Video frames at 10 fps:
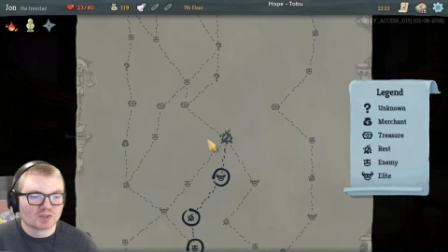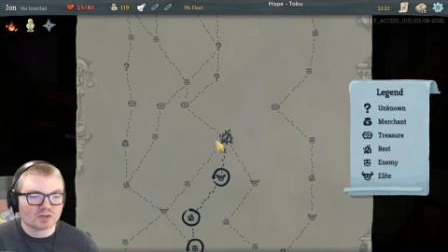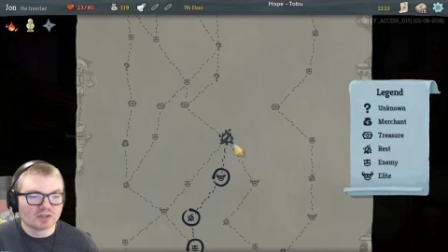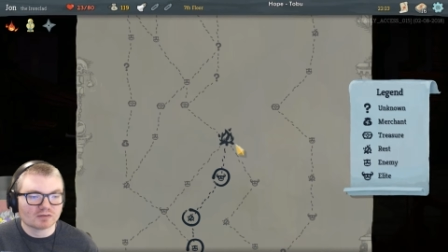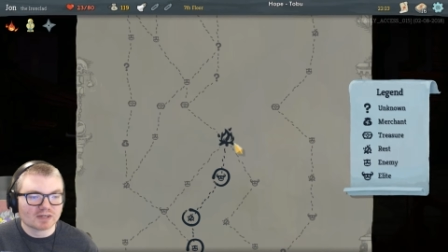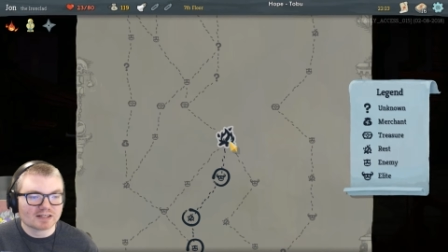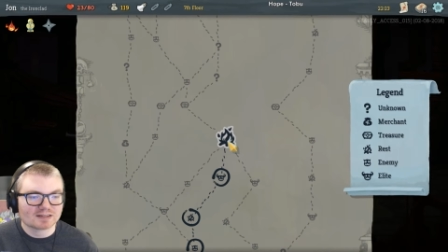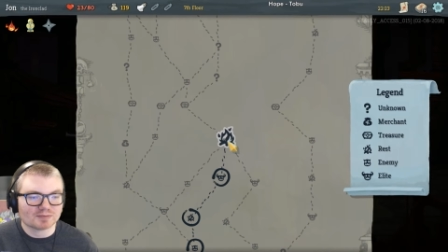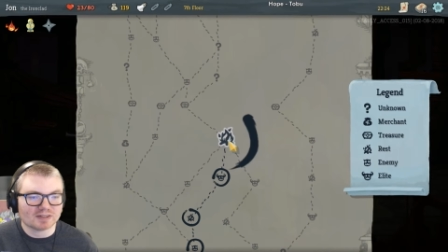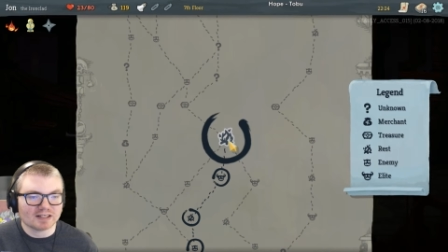Good
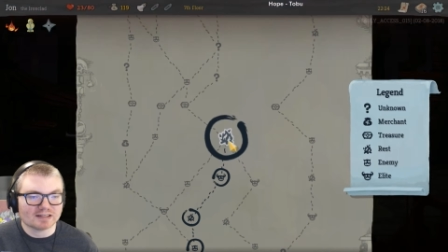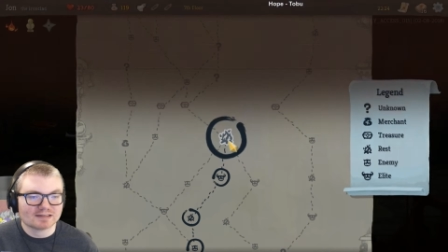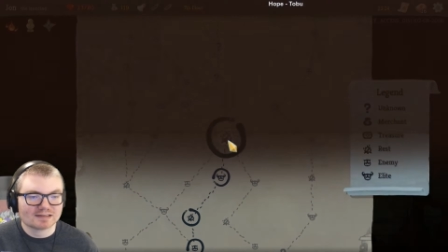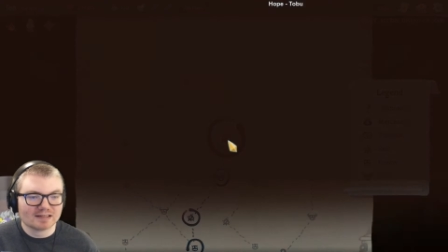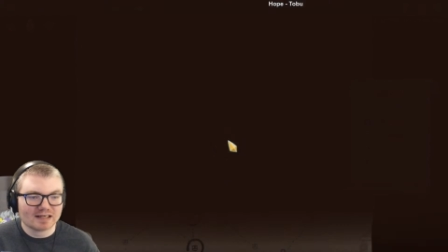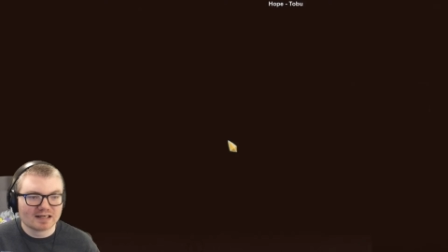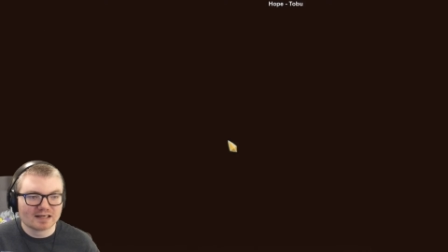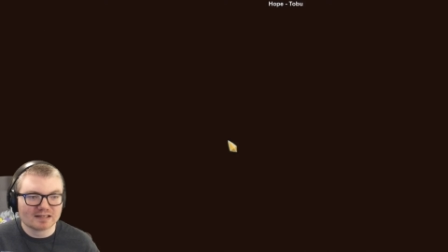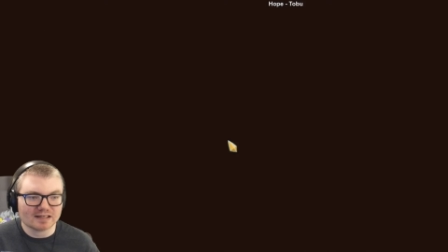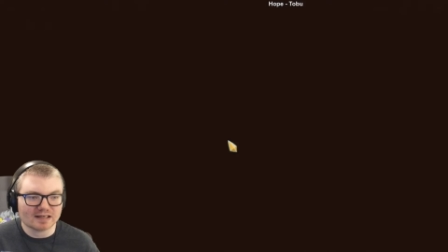rest place.
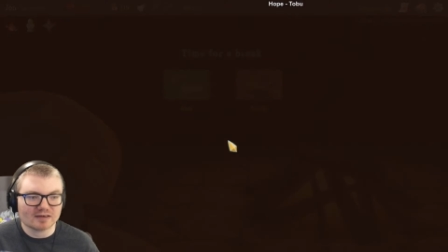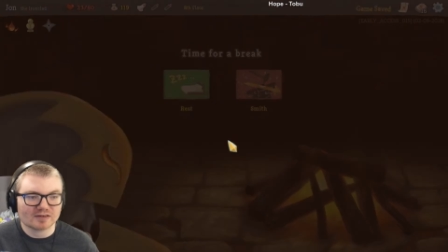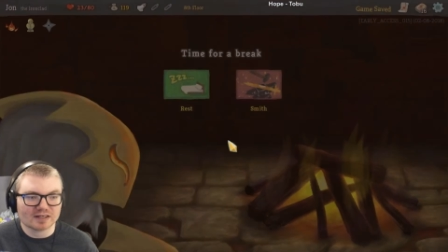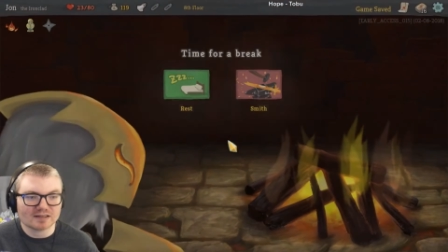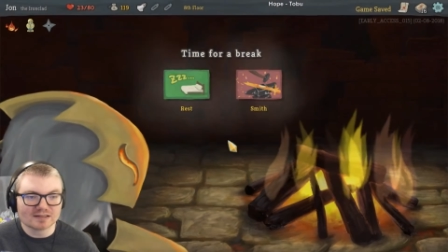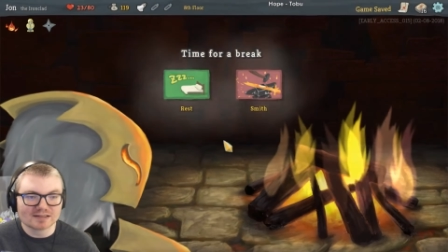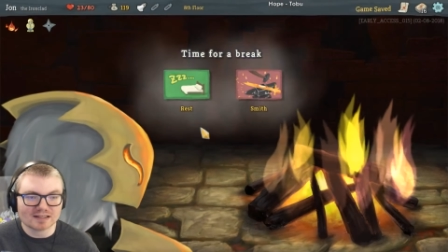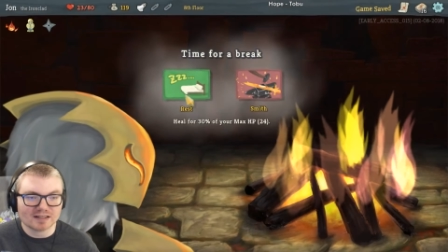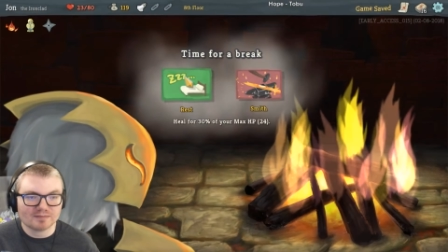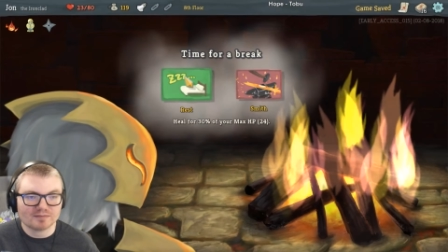Heck yeah. Okay, this
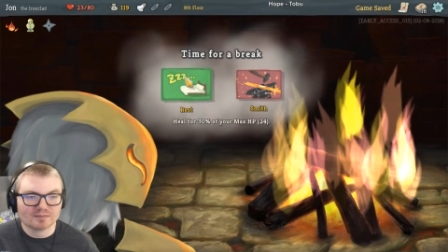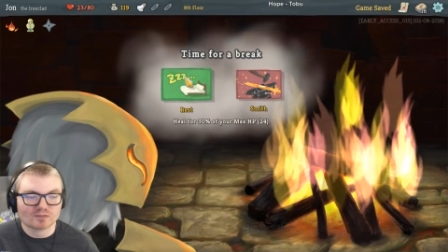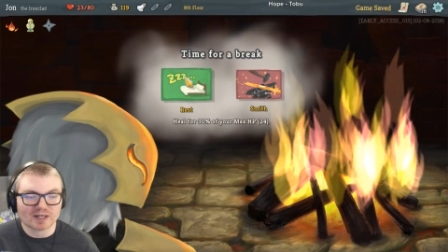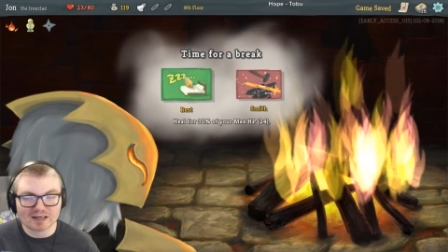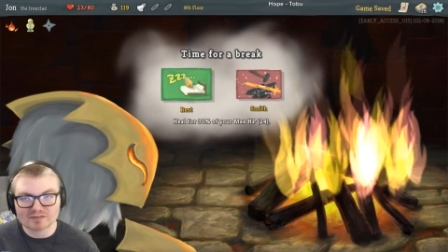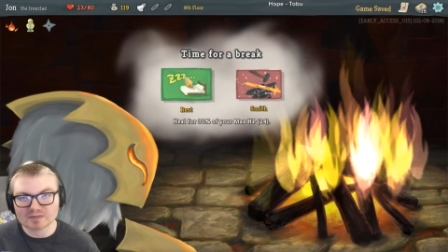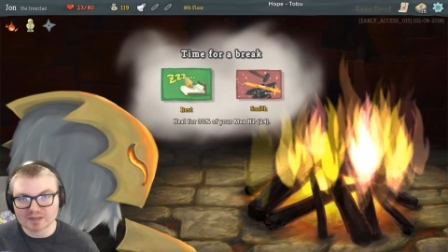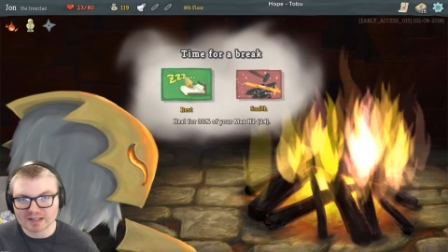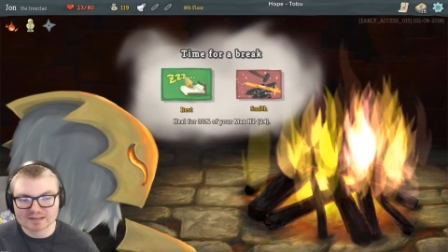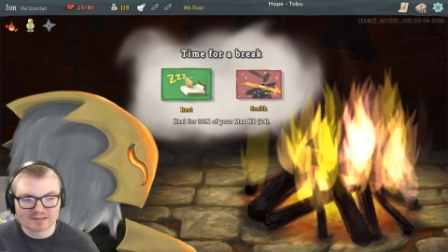time we have to
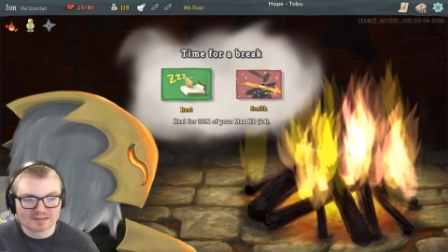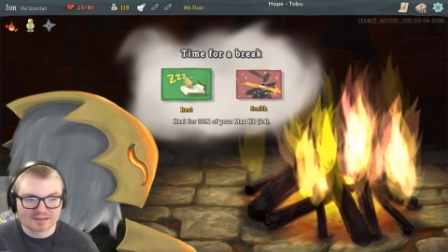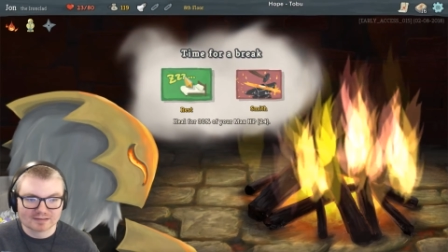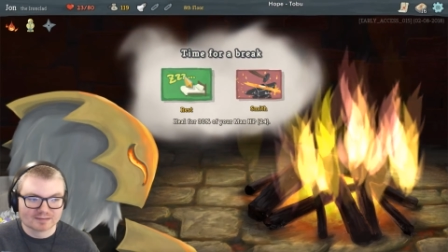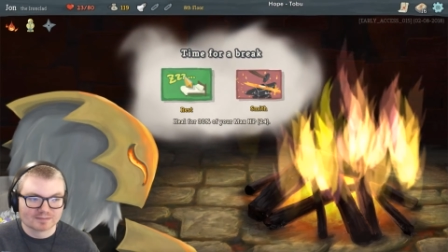rest.